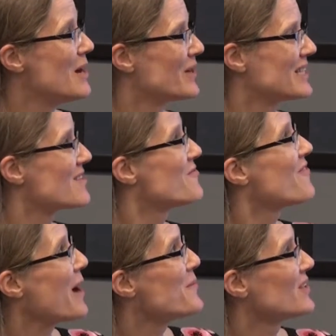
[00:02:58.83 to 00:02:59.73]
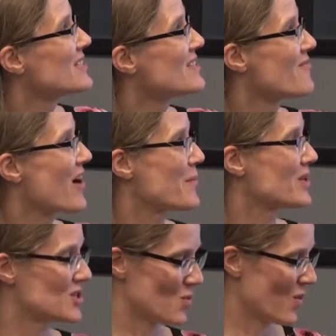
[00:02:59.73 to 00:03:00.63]
But it's a fabulous
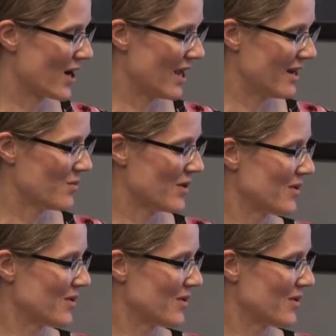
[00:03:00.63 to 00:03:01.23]
environment to work in, and we